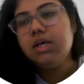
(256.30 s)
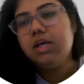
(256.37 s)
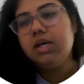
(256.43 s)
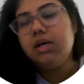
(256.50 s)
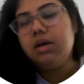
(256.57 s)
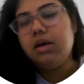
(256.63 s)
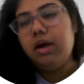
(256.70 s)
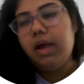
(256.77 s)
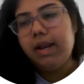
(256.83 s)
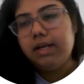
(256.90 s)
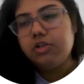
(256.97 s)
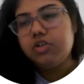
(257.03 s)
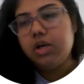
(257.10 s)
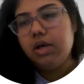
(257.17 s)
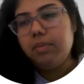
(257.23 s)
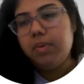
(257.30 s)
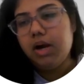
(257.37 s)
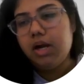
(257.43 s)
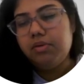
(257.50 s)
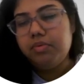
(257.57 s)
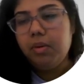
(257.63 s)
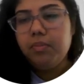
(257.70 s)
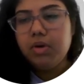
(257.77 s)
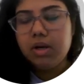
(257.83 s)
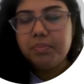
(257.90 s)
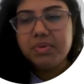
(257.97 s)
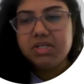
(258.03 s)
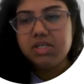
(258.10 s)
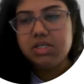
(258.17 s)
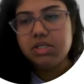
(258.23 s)
Anidra apart from
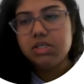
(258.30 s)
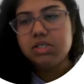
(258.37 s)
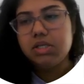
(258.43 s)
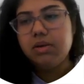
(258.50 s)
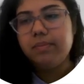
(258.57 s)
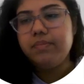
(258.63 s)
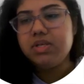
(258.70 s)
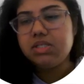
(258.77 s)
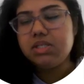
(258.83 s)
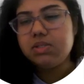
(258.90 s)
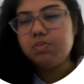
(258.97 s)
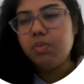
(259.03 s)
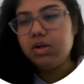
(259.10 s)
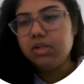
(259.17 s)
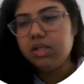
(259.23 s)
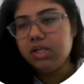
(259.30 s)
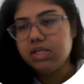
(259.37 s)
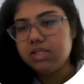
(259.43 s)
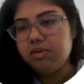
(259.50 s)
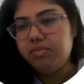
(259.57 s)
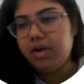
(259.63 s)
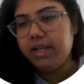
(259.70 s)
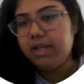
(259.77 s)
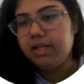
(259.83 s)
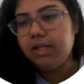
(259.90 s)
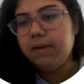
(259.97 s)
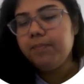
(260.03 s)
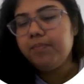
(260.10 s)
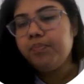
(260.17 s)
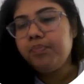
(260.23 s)
competitors. Business model is the finally
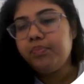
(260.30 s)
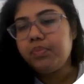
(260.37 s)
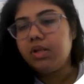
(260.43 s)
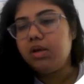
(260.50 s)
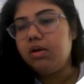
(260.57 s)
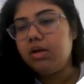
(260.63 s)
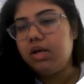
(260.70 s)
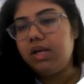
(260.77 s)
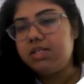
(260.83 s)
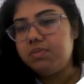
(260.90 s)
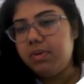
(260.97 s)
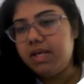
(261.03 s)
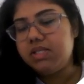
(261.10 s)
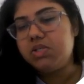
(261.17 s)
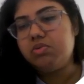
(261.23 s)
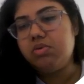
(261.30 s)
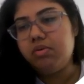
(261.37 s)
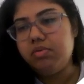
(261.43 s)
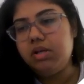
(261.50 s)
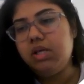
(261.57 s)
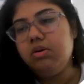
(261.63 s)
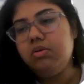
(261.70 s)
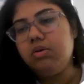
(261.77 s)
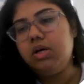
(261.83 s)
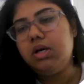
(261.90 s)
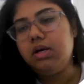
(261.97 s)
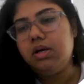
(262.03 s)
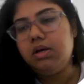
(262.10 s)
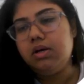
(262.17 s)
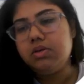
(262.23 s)
explains revenue
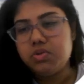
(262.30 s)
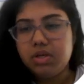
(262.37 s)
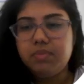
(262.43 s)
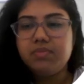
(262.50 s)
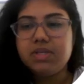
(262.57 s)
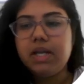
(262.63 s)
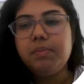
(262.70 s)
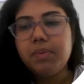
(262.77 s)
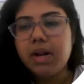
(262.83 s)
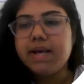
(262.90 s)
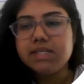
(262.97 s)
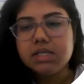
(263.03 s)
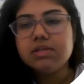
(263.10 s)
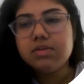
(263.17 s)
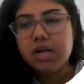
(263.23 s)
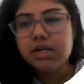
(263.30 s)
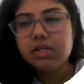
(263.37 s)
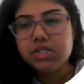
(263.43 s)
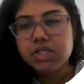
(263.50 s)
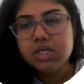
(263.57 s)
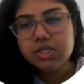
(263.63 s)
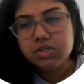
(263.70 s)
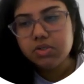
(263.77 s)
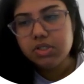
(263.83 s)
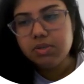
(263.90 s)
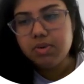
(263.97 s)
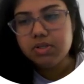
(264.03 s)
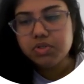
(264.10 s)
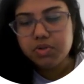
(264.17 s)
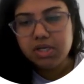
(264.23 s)
streams and pricing strategies to
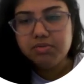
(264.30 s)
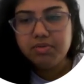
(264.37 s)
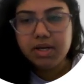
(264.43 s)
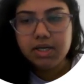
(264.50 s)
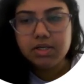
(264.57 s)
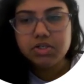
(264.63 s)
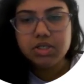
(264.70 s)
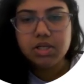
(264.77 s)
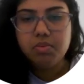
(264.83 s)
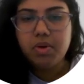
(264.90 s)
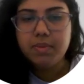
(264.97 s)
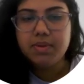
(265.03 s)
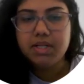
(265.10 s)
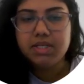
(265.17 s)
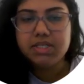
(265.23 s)
demonstrate financial viability.